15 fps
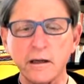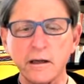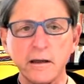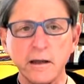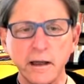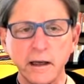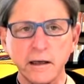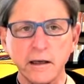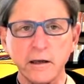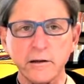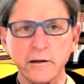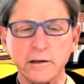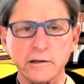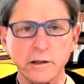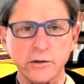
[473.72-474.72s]
then
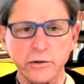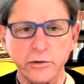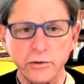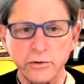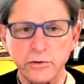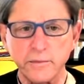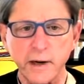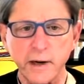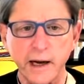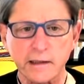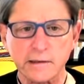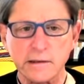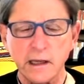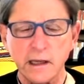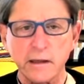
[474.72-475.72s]
there's a
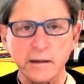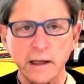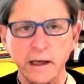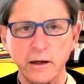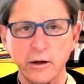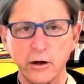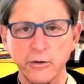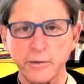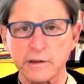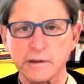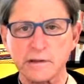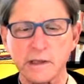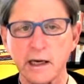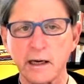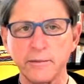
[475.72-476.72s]
toolbox that opens
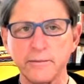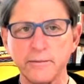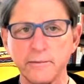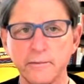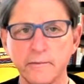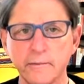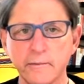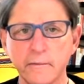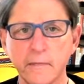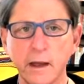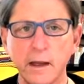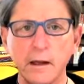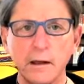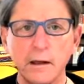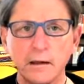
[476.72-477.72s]
up.
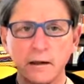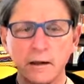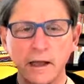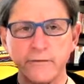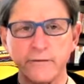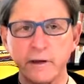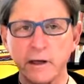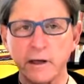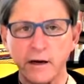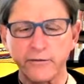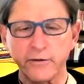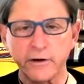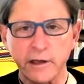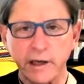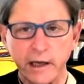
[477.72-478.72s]
Loving
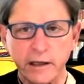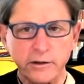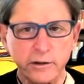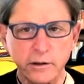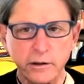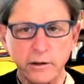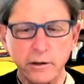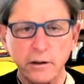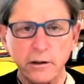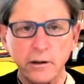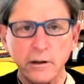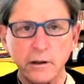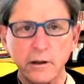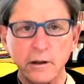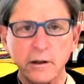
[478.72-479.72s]
confrontation,
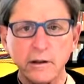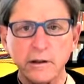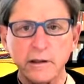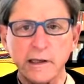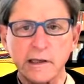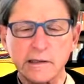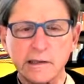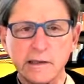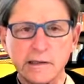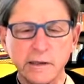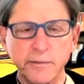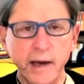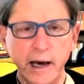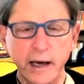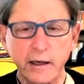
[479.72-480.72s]
this is the
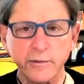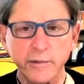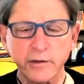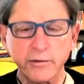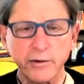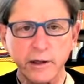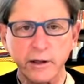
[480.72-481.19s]
pattern between